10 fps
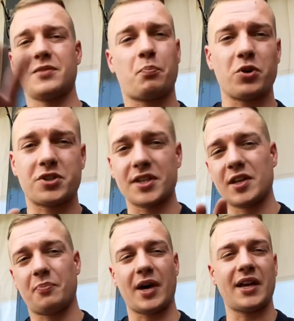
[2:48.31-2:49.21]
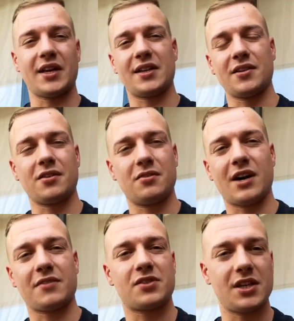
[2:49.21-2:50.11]
Person dependent, you know,
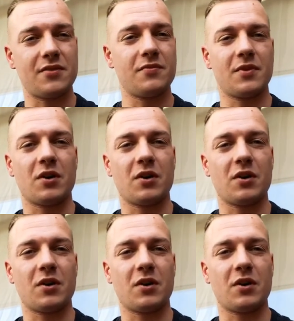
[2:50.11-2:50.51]
I've seen